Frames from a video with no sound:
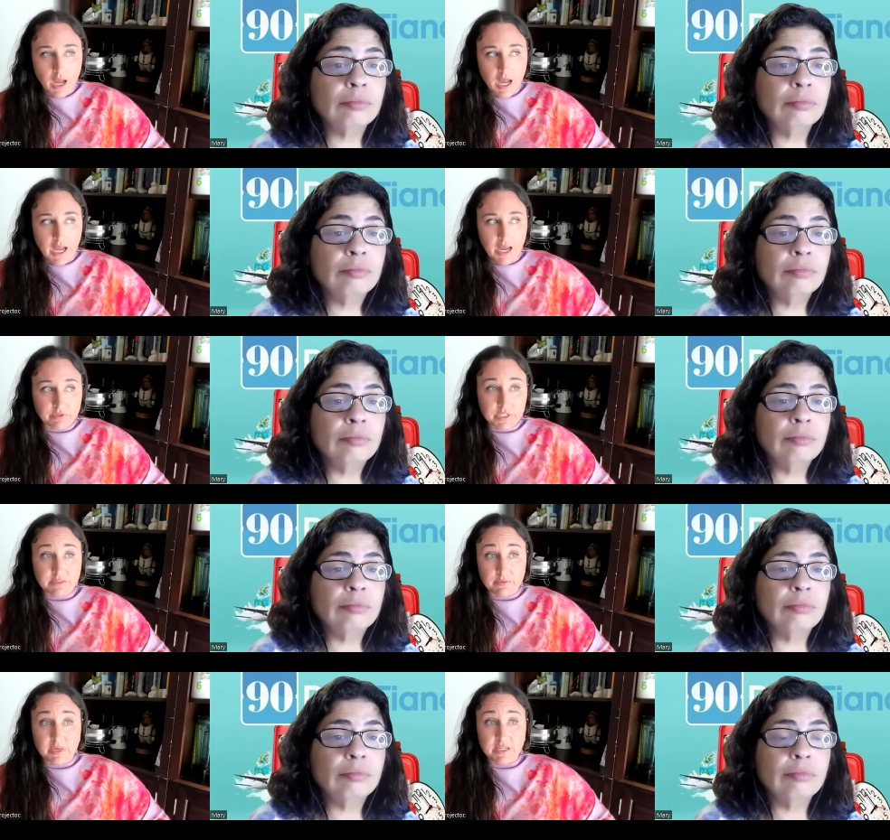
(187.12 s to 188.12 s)
Speaker 1: I
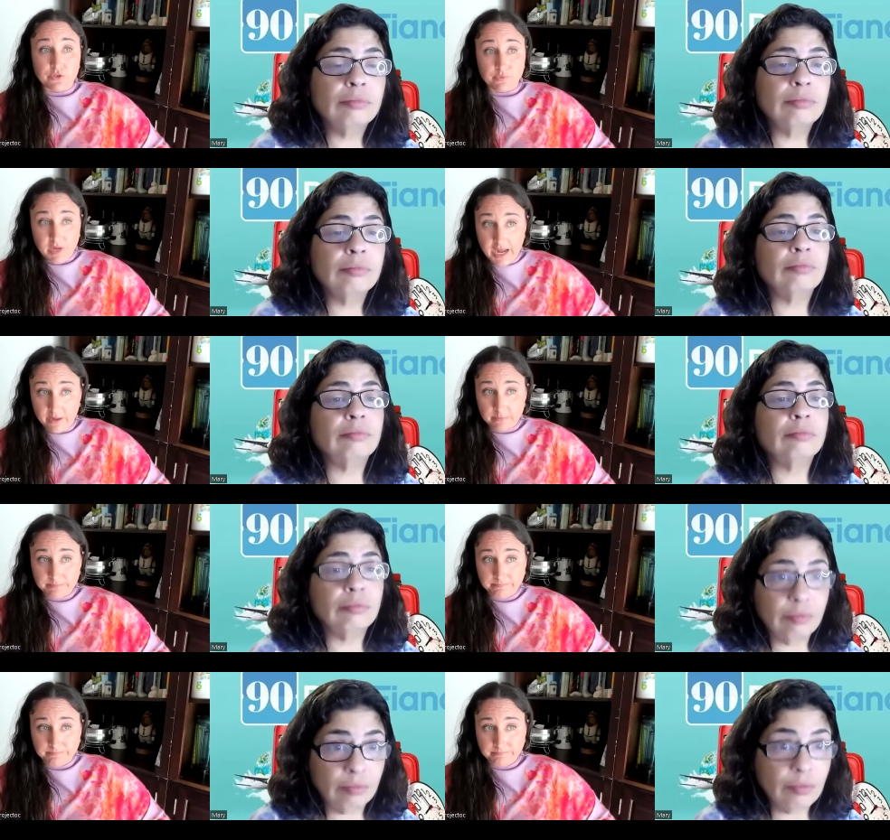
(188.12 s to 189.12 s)
received a message from Kyle.
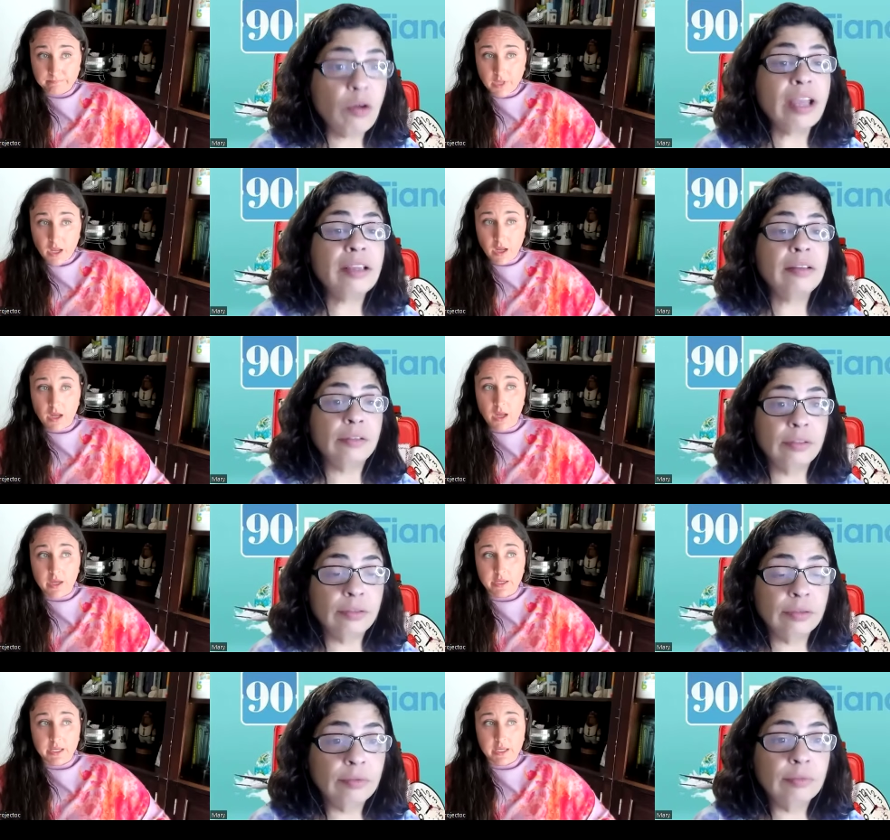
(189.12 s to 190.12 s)
Okay.
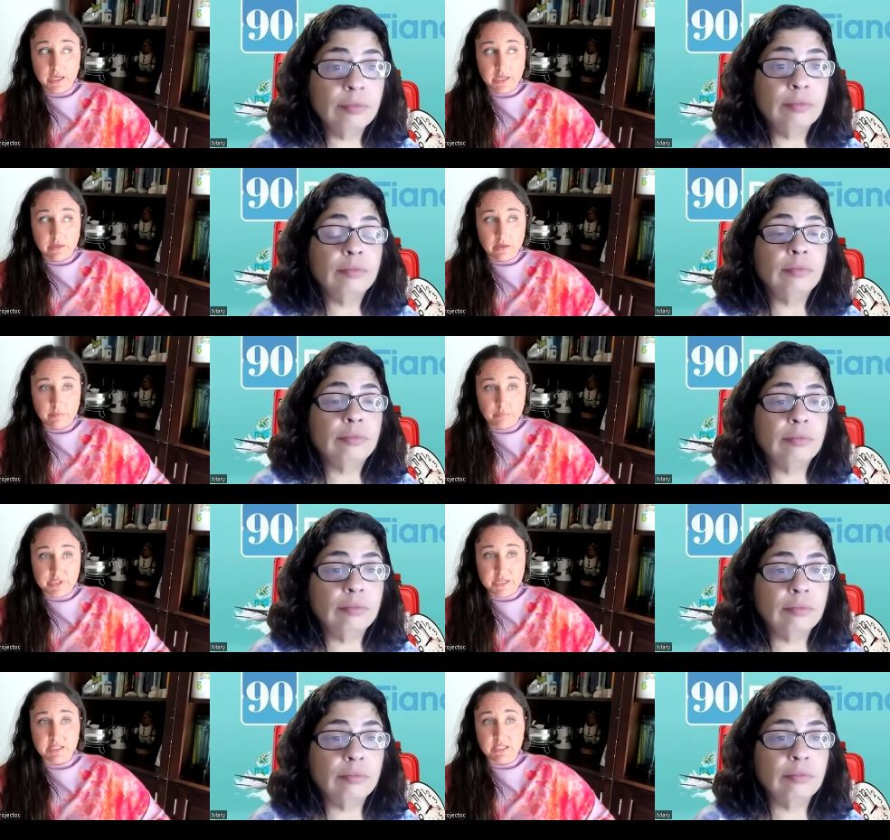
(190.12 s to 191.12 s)
Uh, he had
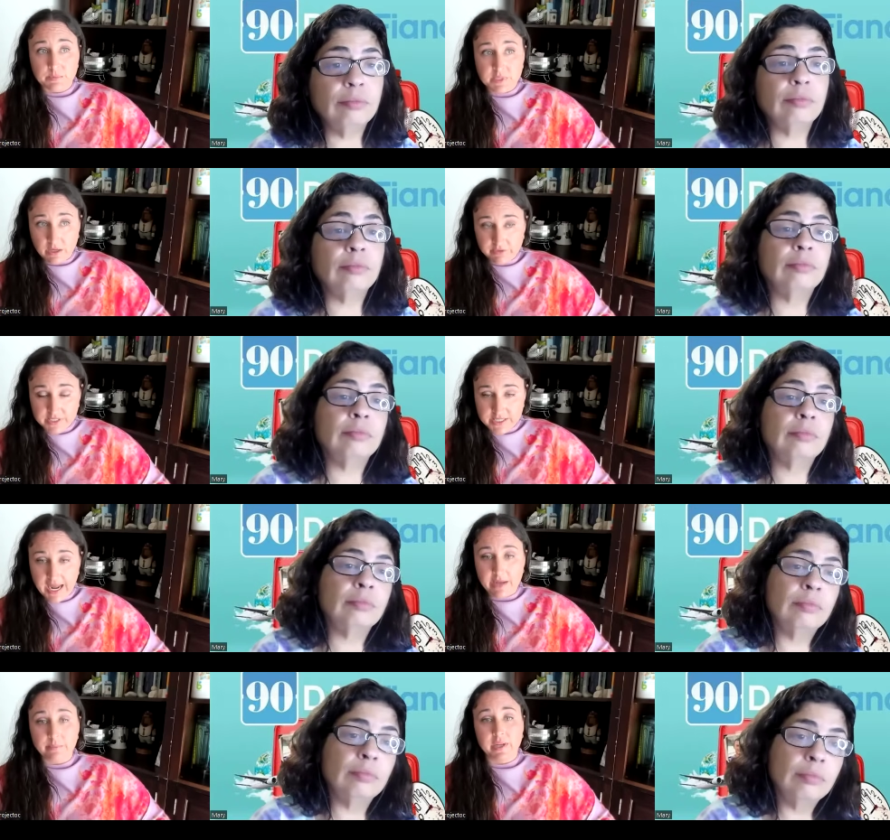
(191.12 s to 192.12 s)
presented himself as
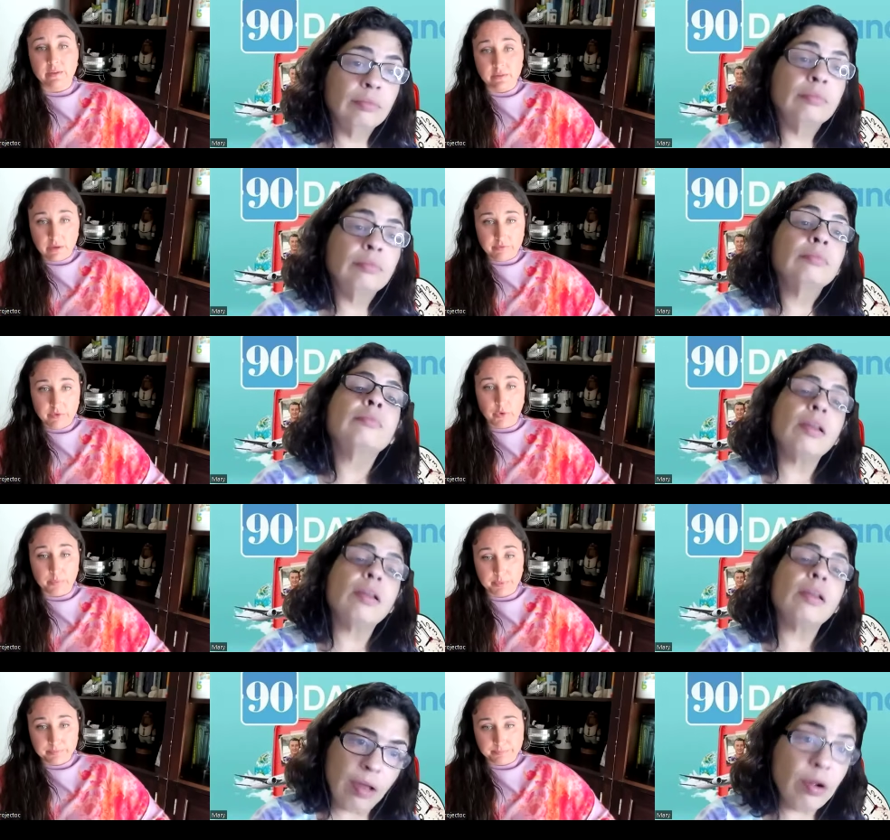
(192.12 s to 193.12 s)
the admin of the
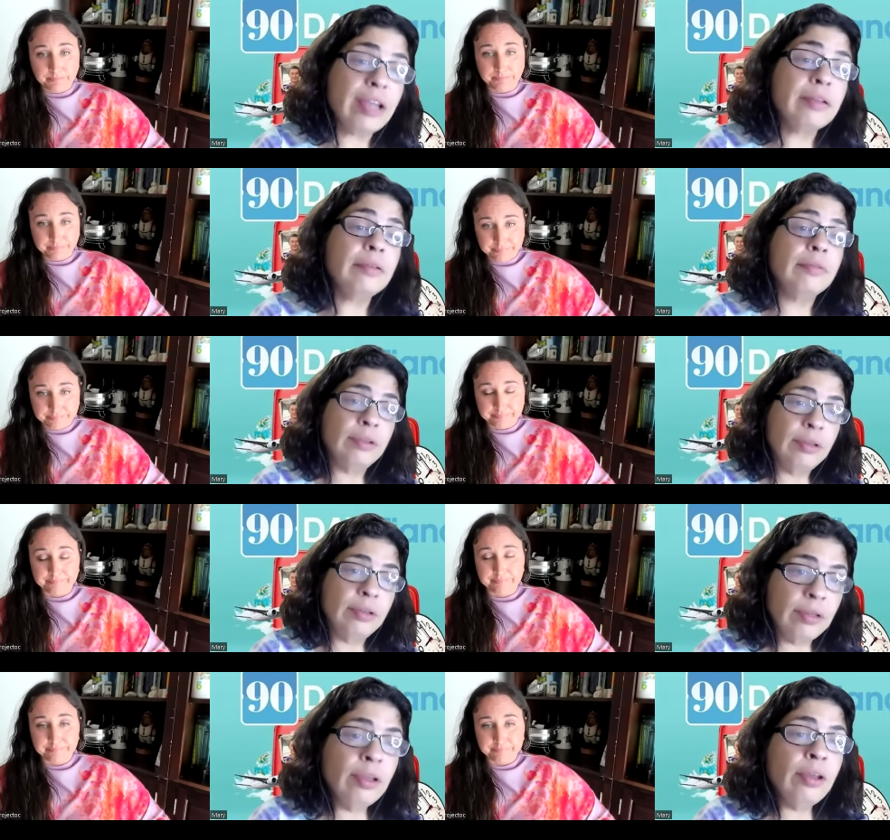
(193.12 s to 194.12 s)
group.
Speaker 2: Okay.
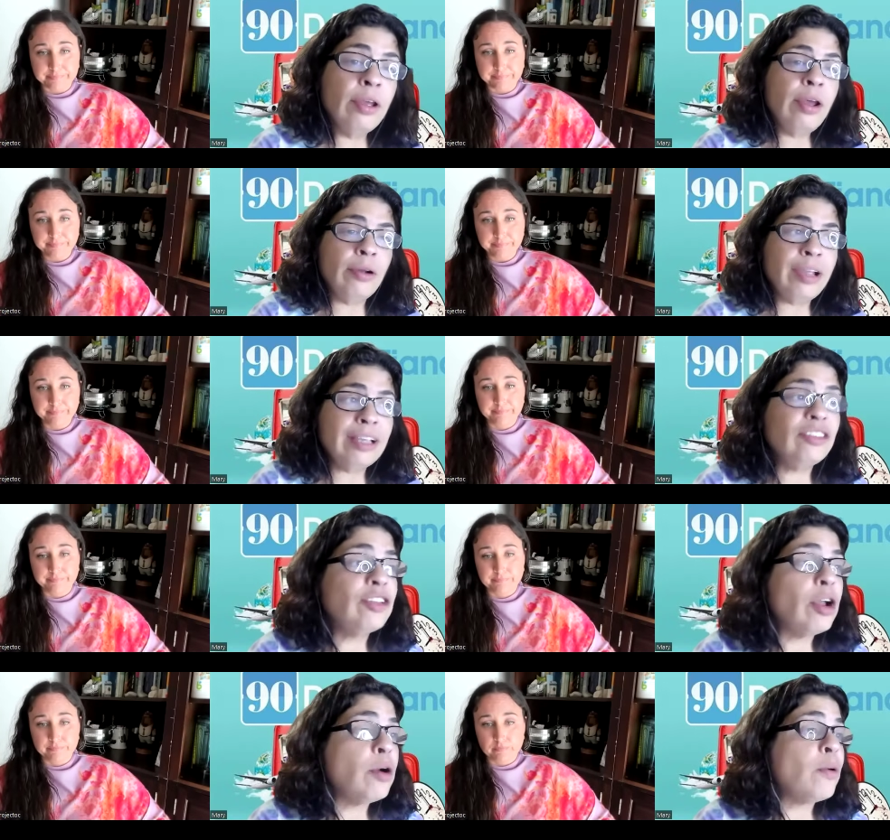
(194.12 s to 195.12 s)
Okay.
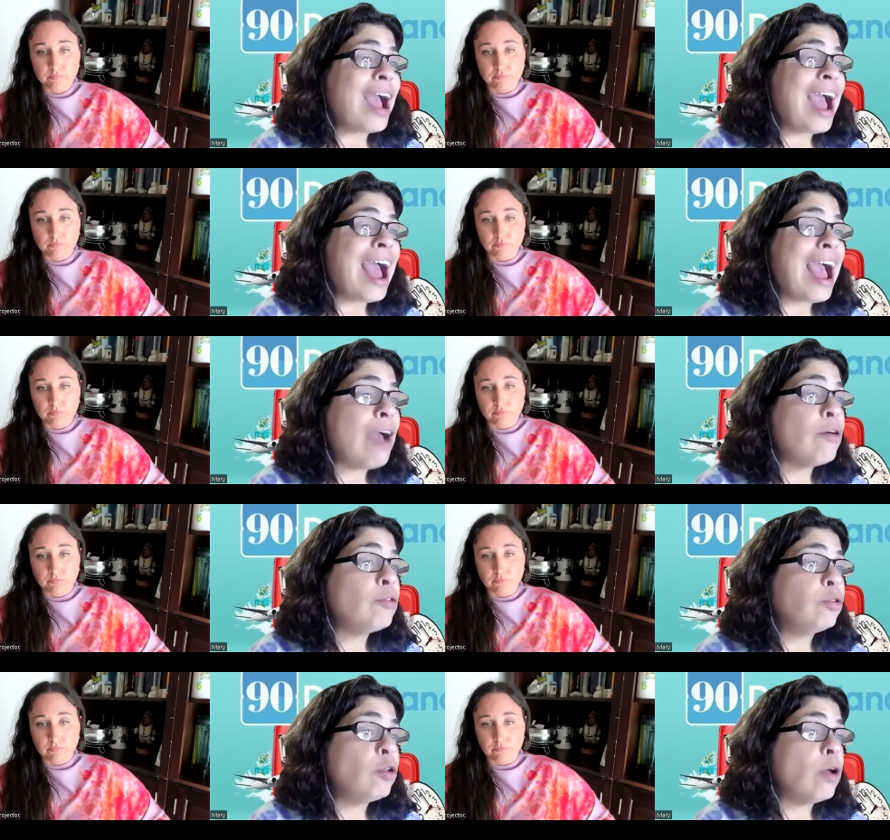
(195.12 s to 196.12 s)
So
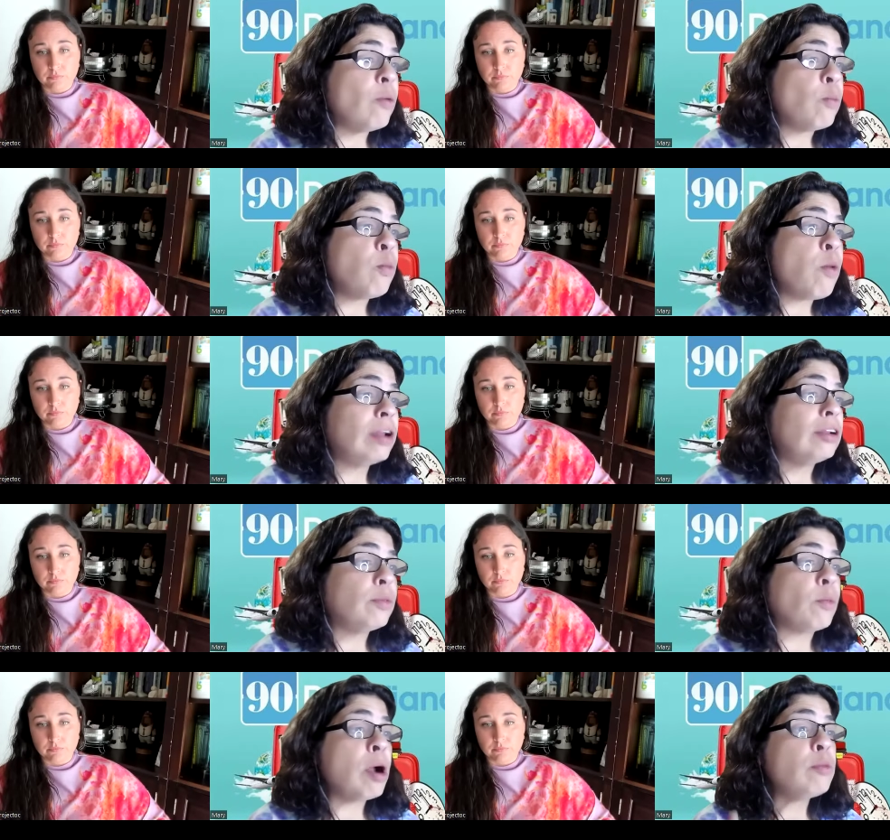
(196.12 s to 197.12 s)
how,
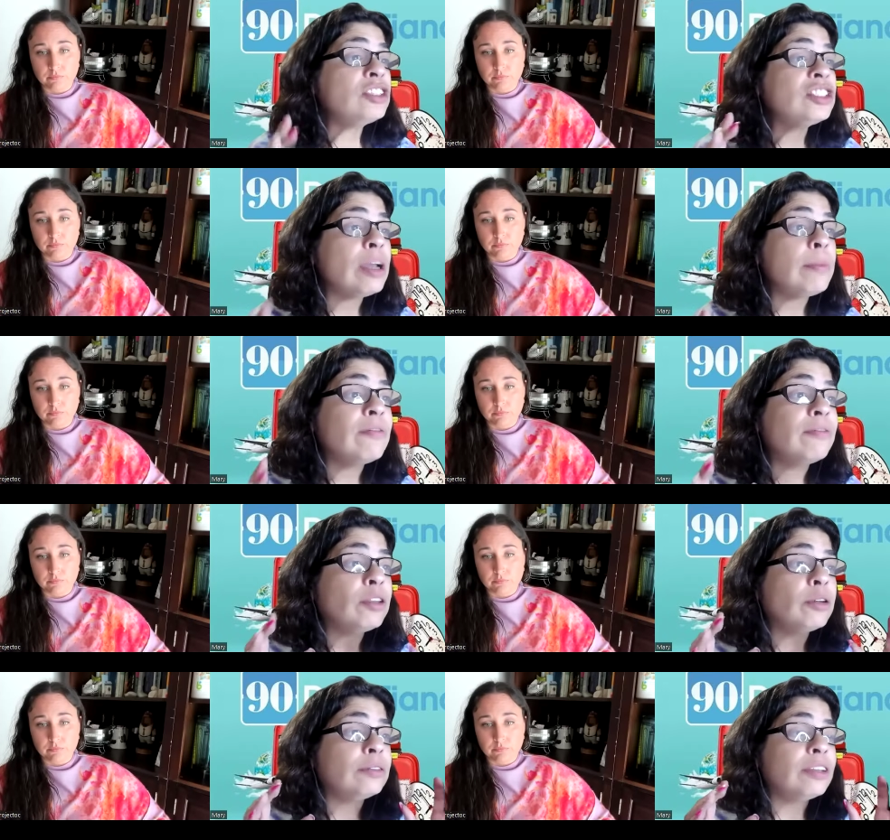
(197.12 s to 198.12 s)
what, what were some
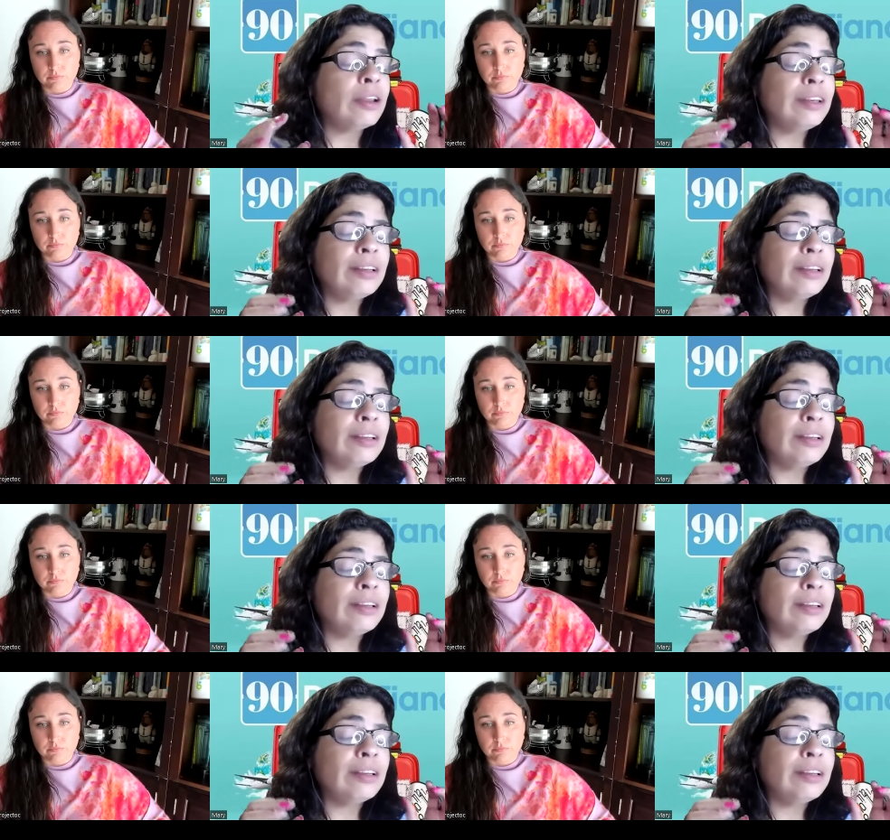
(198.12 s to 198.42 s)
of the